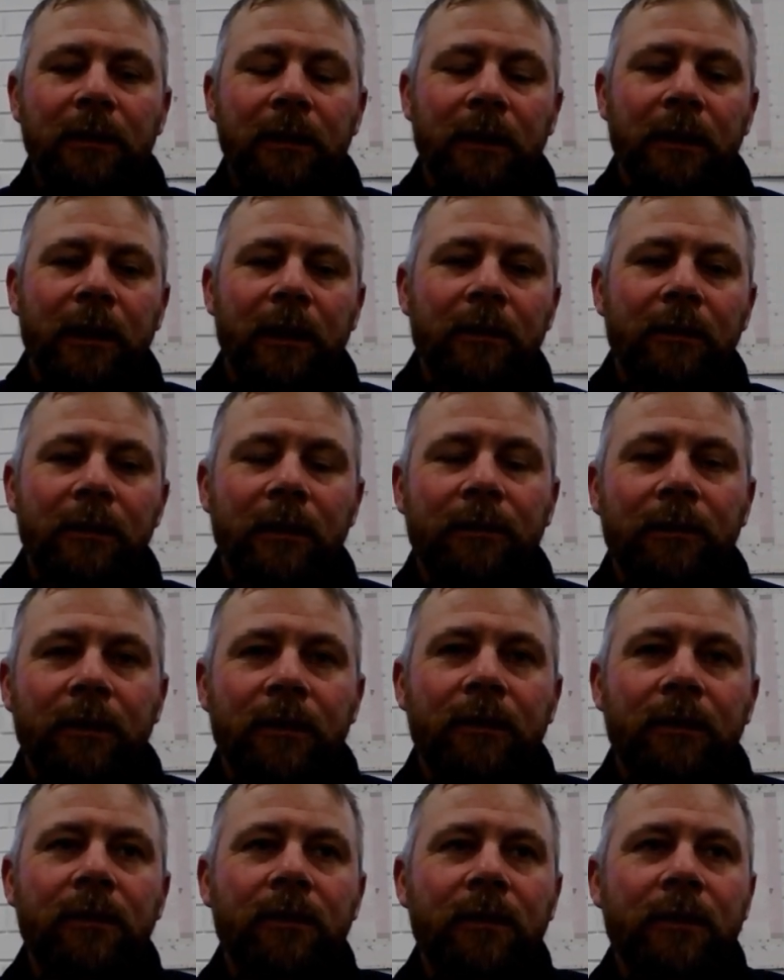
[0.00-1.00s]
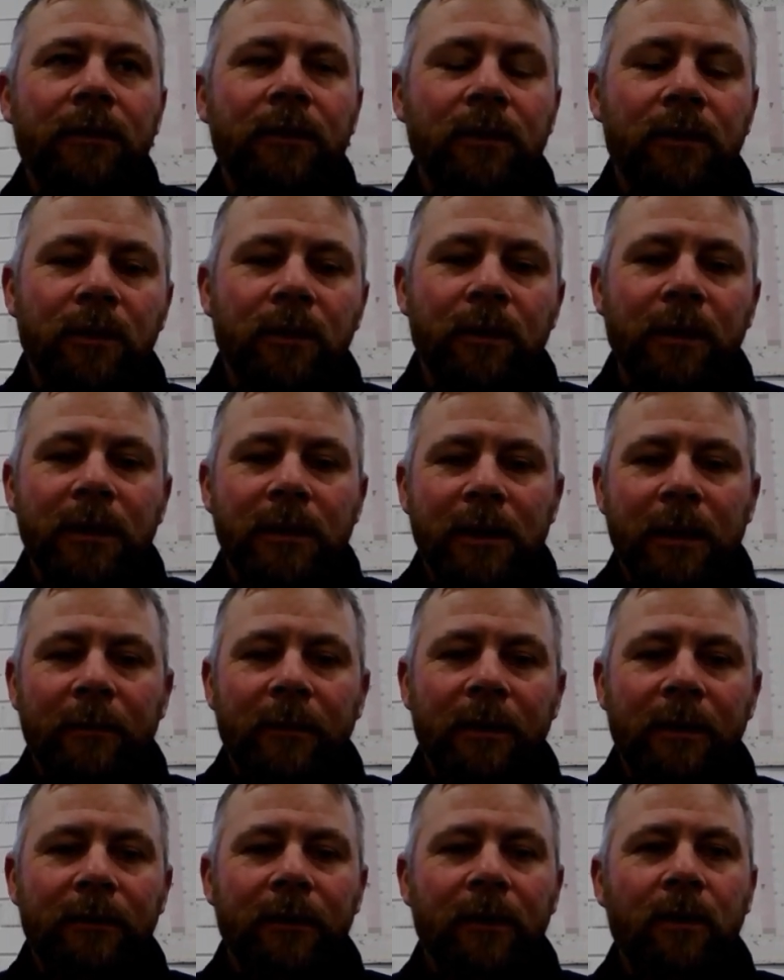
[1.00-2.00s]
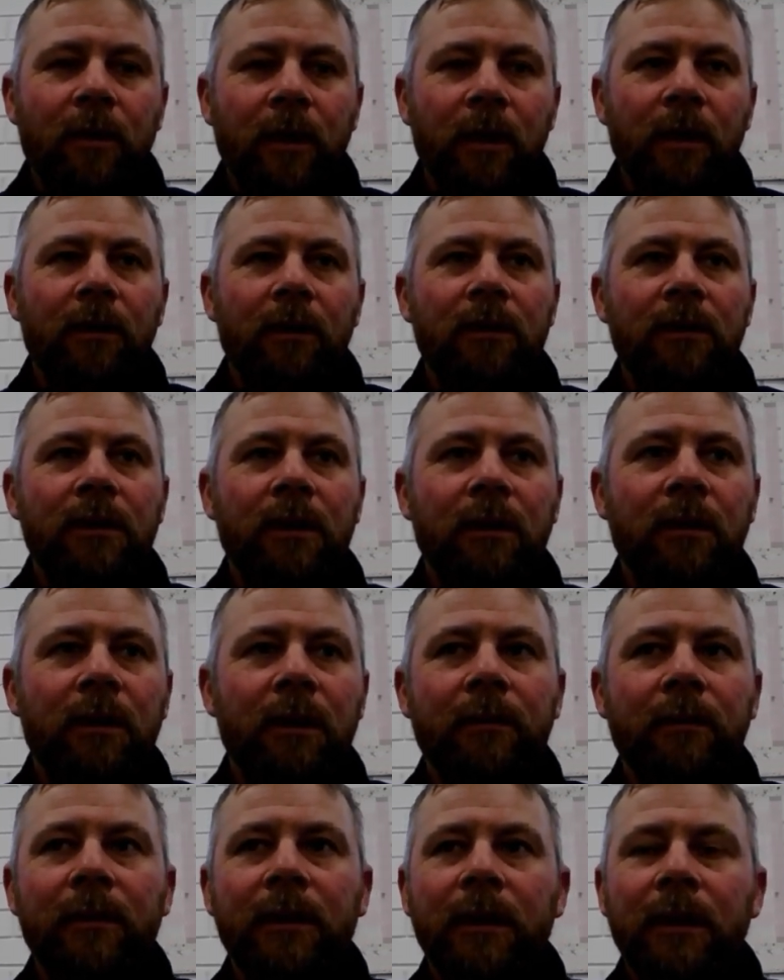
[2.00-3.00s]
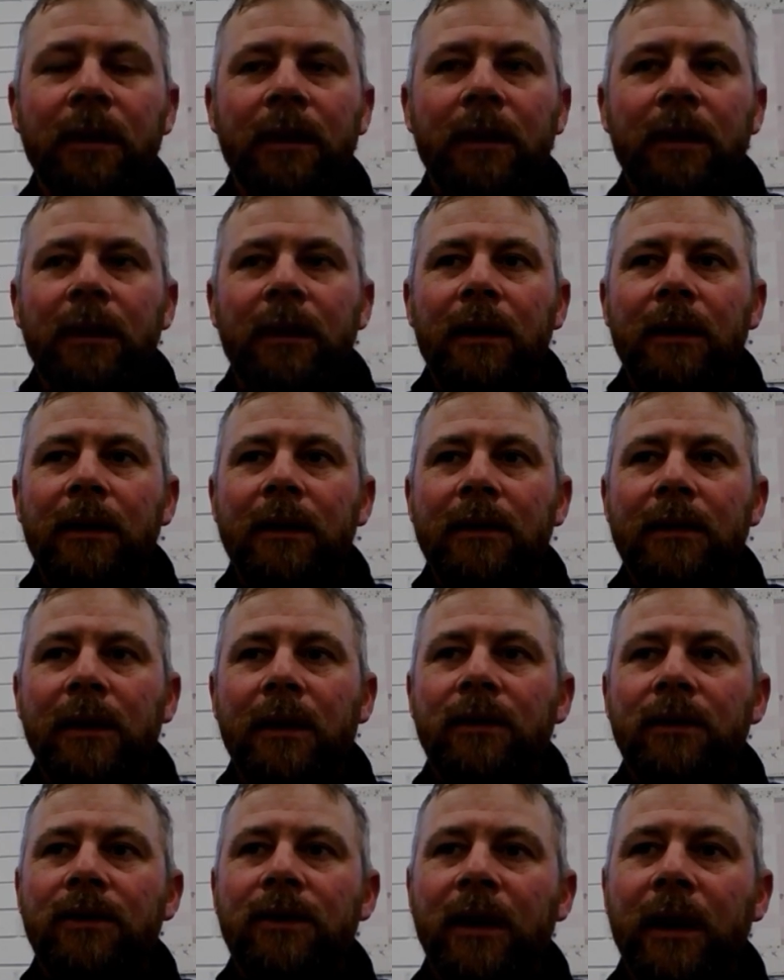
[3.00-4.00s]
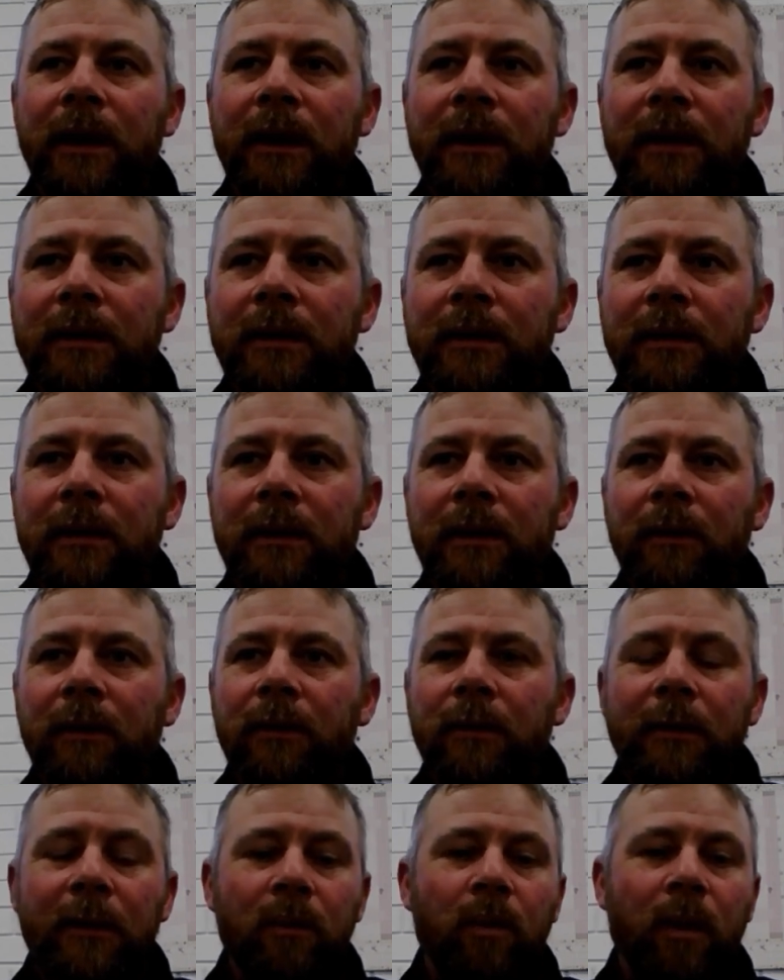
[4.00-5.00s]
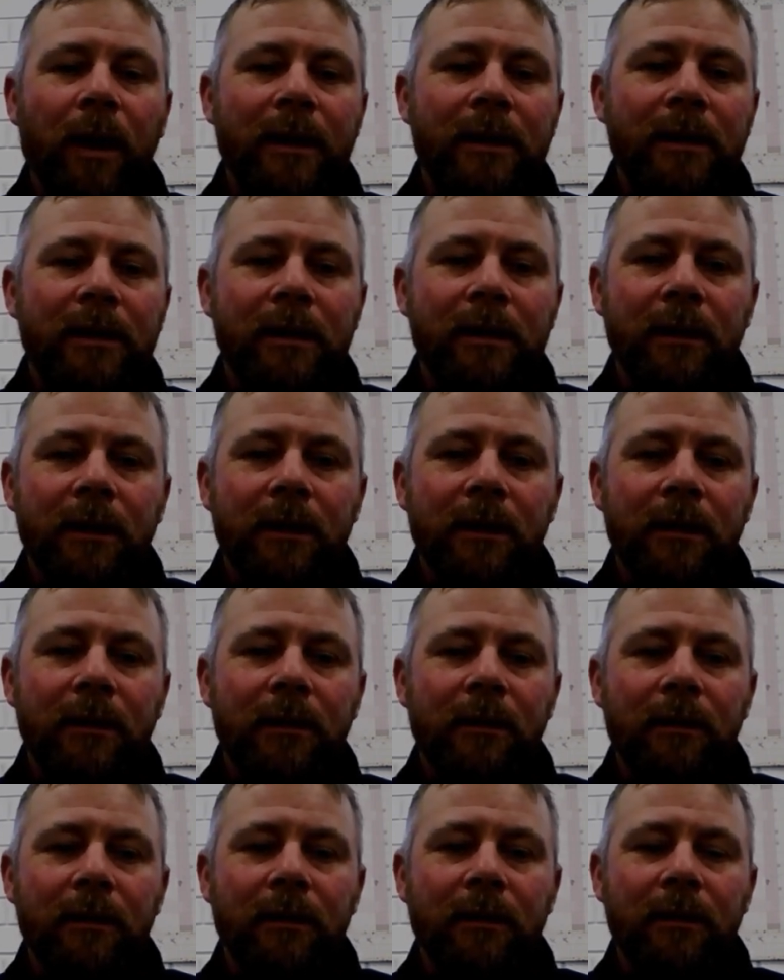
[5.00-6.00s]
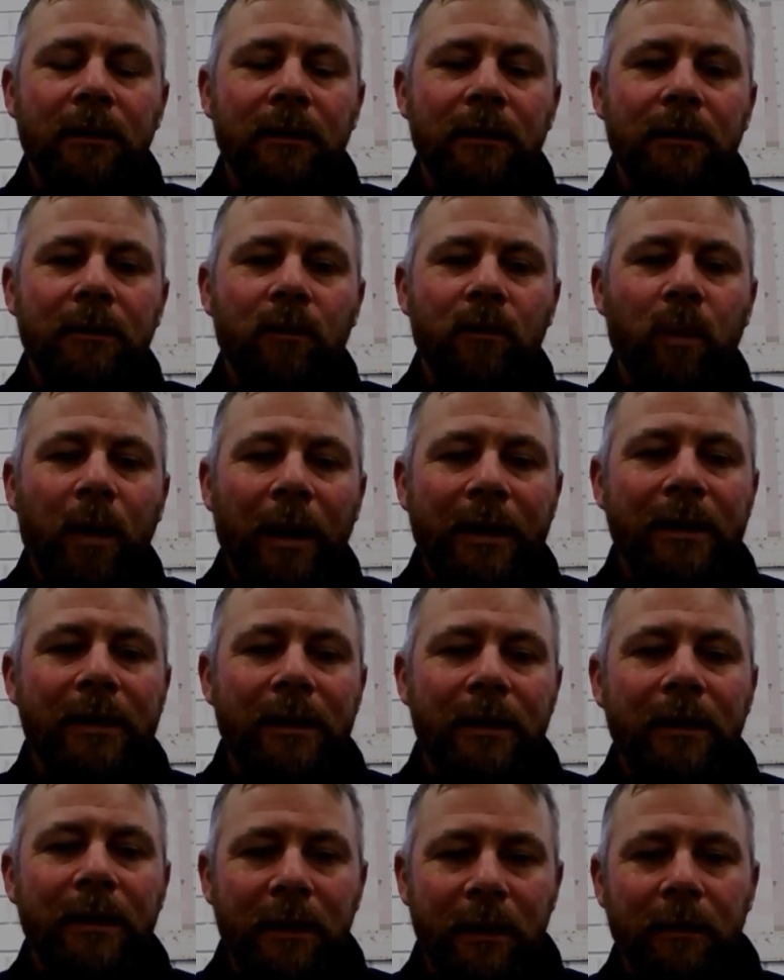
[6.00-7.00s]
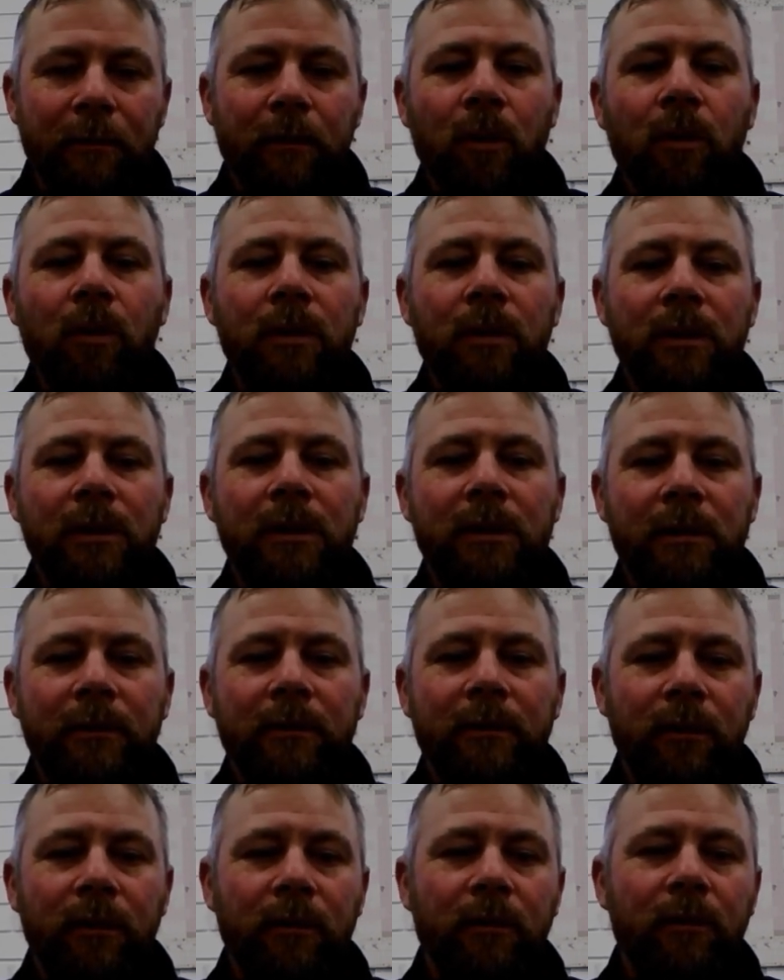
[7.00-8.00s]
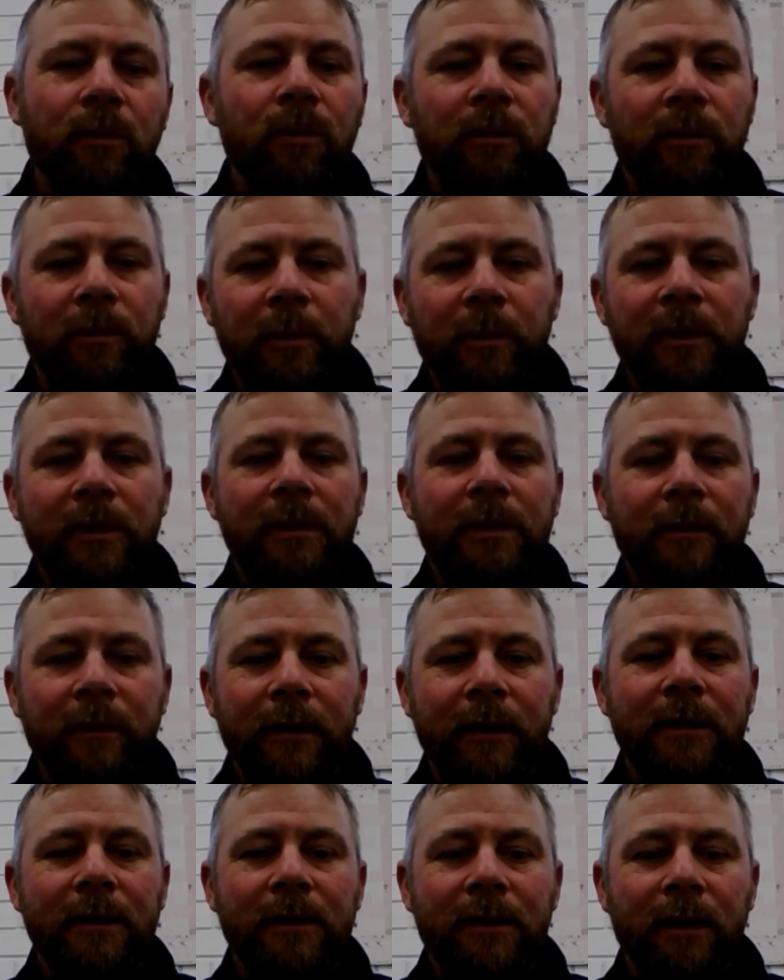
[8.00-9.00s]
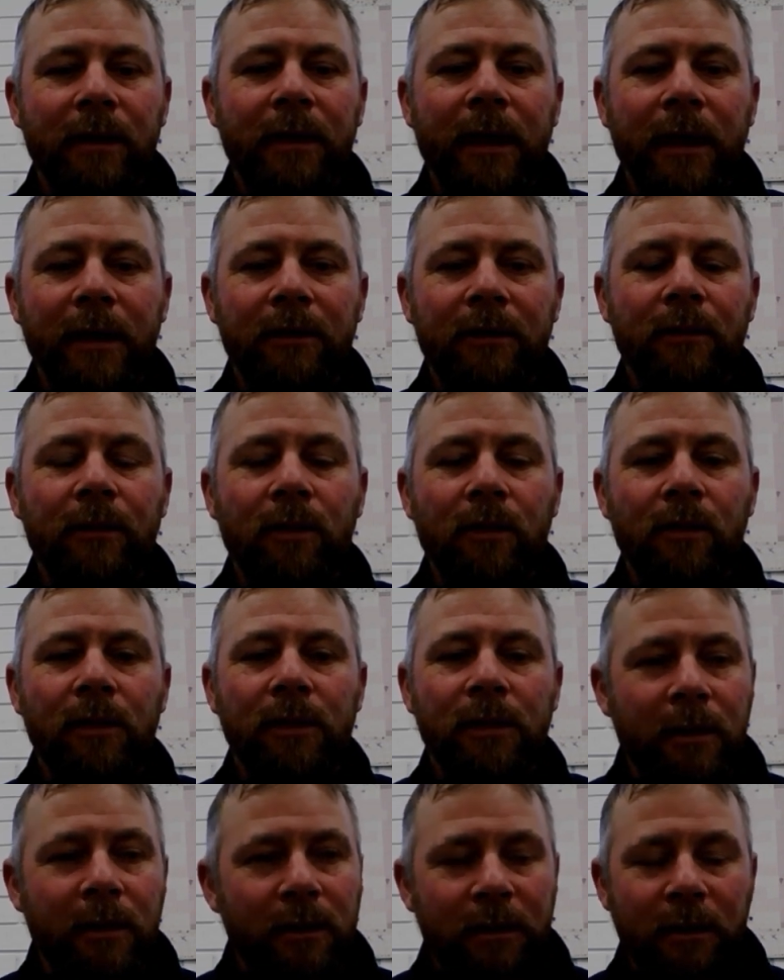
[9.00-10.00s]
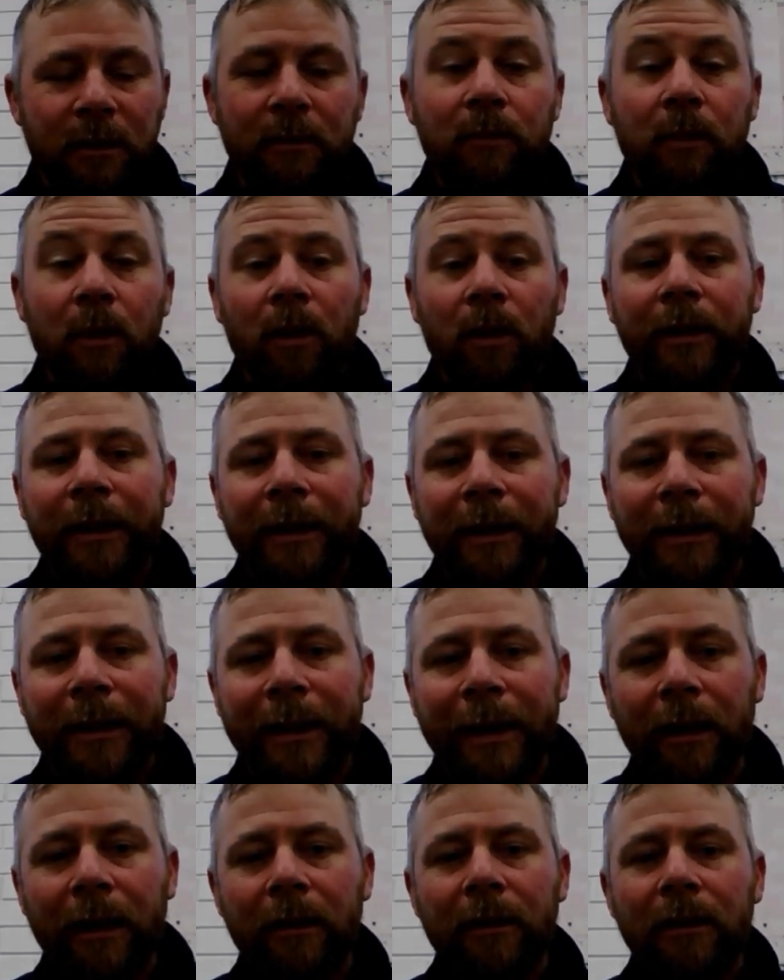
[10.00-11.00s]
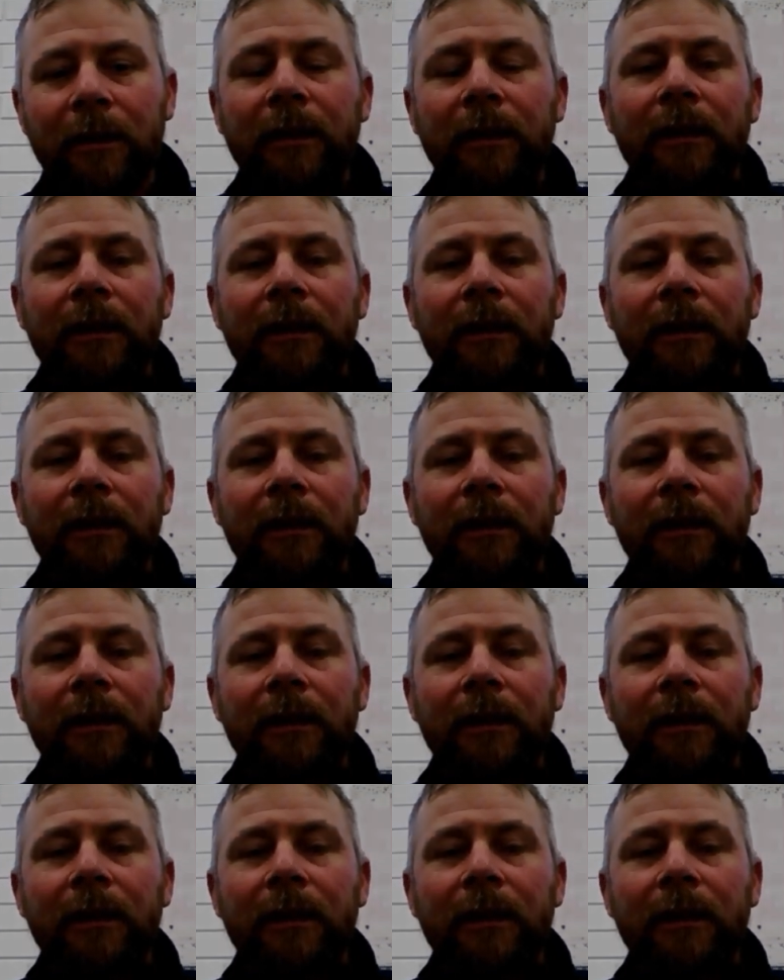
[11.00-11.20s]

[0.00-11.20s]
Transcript: If you're doing something for quite a long time and there's no change, you don't want to be wasting the importance of your movements and things like that to a horse that's just blocking it out.